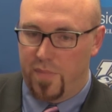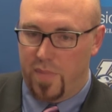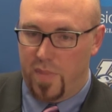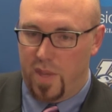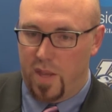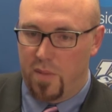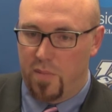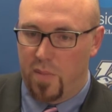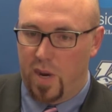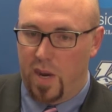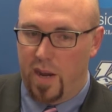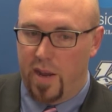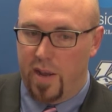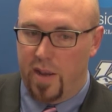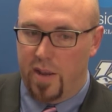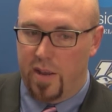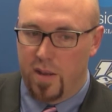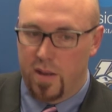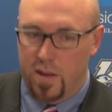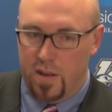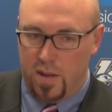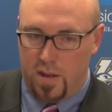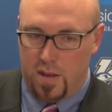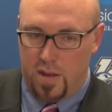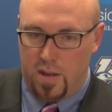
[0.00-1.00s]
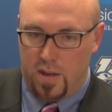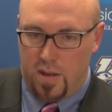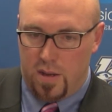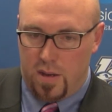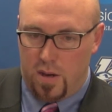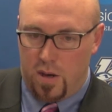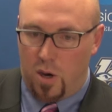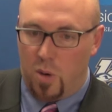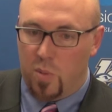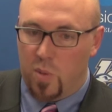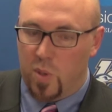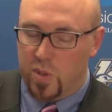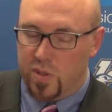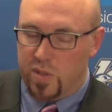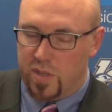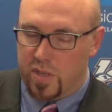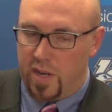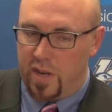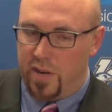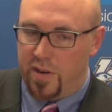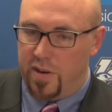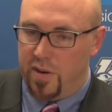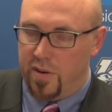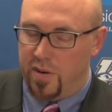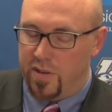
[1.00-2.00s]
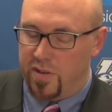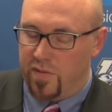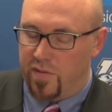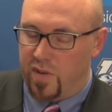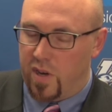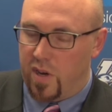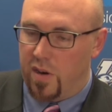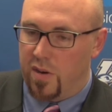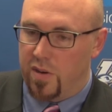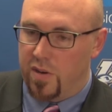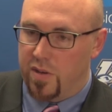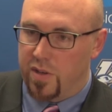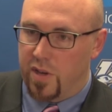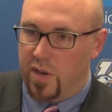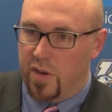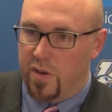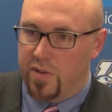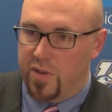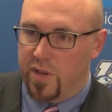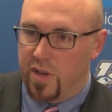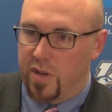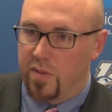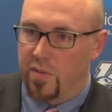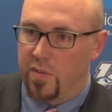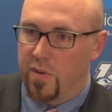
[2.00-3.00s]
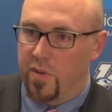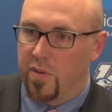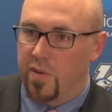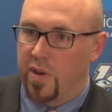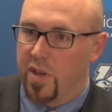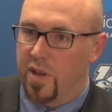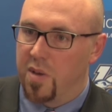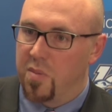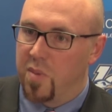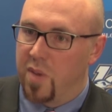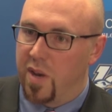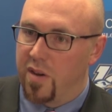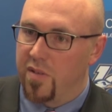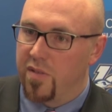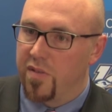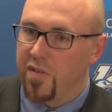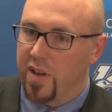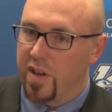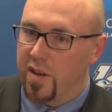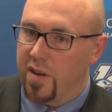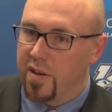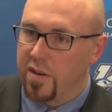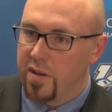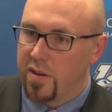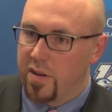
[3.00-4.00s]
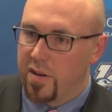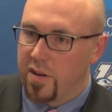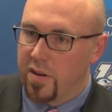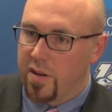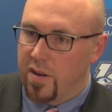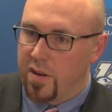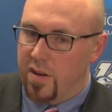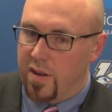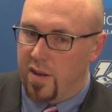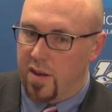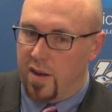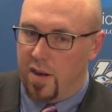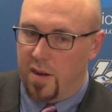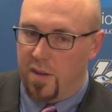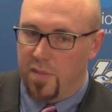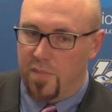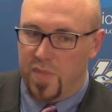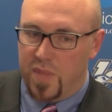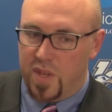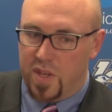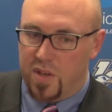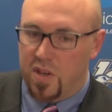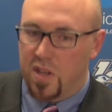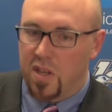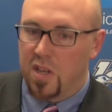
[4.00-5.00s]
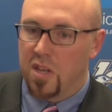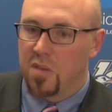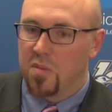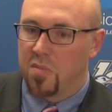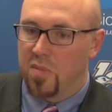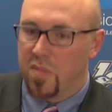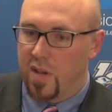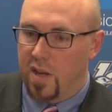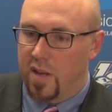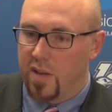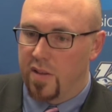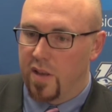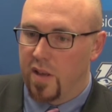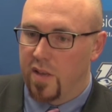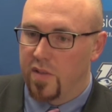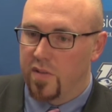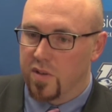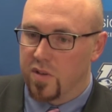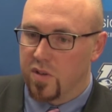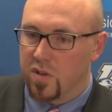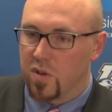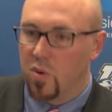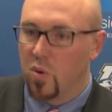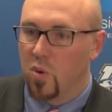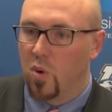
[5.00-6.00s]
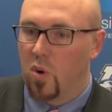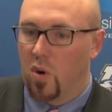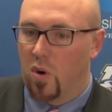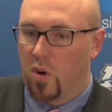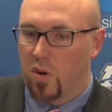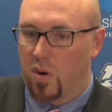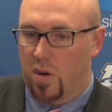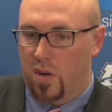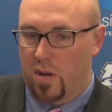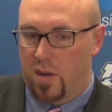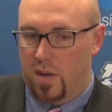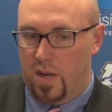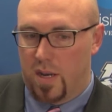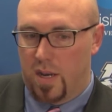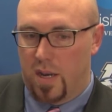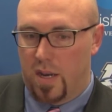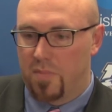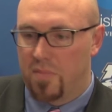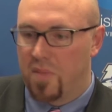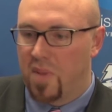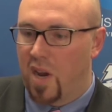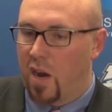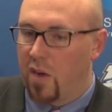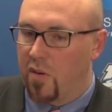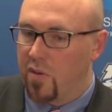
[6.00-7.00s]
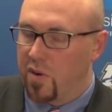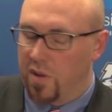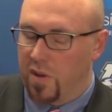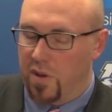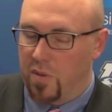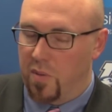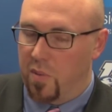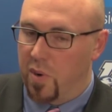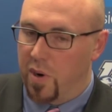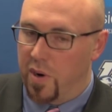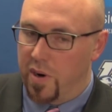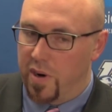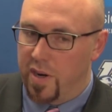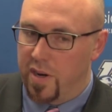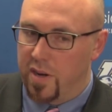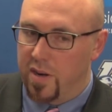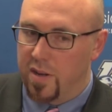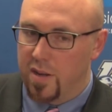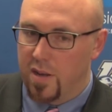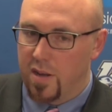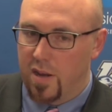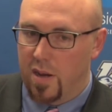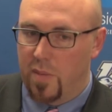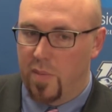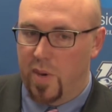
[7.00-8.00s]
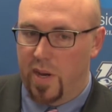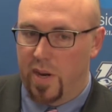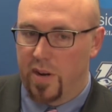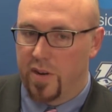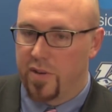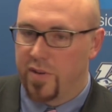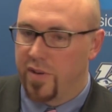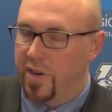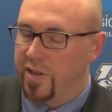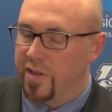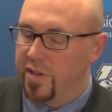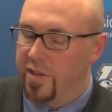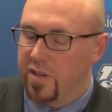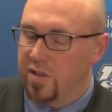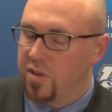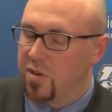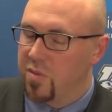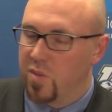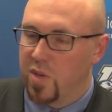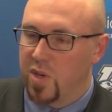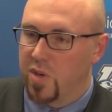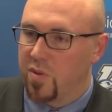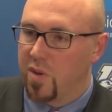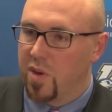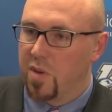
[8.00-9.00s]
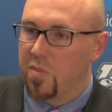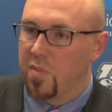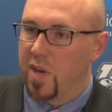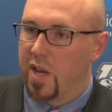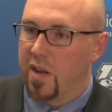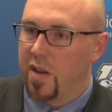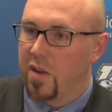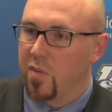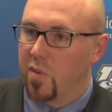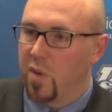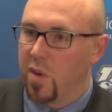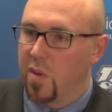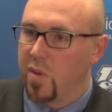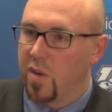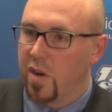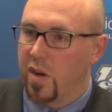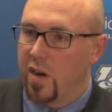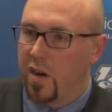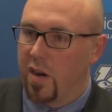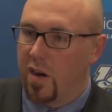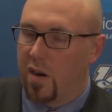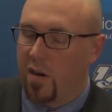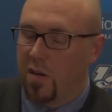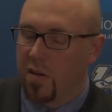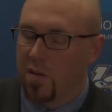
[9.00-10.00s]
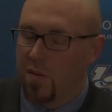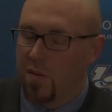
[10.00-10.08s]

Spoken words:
in my almost 10 years of college coaching will really benefit the team and the school. Not really worried about a transition between men and women at all.